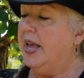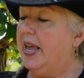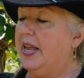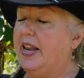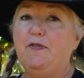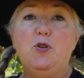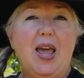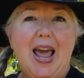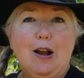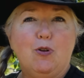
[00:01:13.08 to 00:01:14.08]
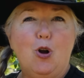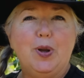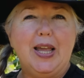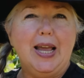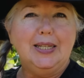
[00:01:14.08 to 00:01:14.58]
It, if you can't grow
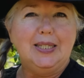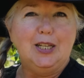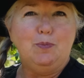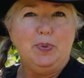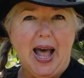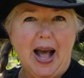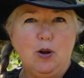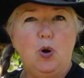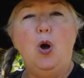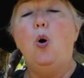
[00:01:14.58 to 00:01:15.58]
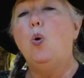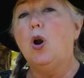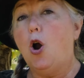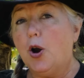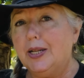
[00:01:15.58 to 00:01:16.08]
Kingston Black
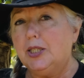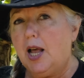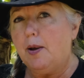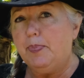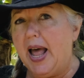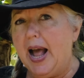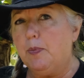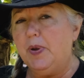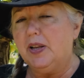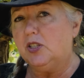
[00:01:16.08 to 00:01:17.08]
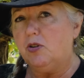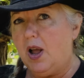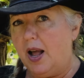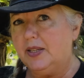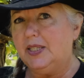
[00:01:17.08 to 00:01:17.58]
or Arkansas black because they're
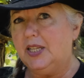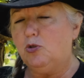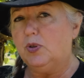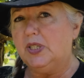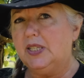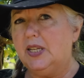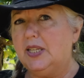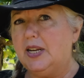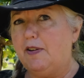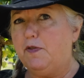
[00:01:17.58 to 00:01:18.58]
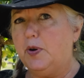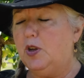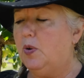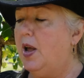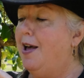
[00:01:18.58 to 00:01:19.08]
not disease resistant enough for
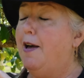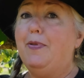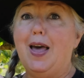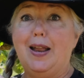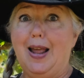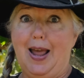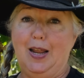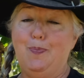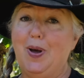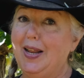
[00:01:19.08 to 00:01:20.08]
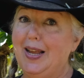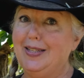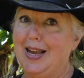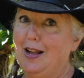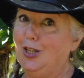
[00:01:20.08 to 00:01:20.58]
you, then anybody
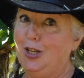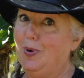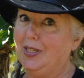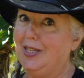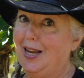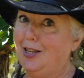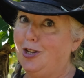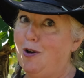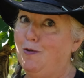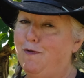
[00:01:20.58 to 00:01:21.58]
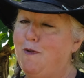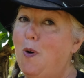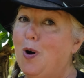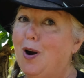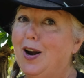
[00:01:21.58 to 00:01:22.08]
down to USDA zone
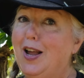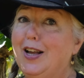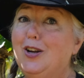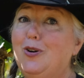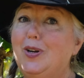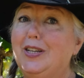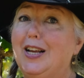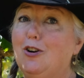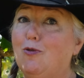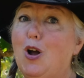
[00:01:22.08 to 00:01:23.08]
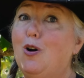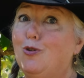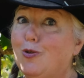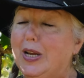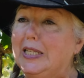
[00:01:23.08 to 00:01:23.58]
four could grow
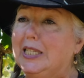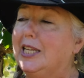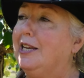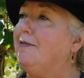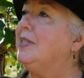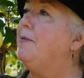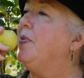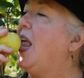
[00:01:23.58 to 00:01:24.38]
Greensleeves.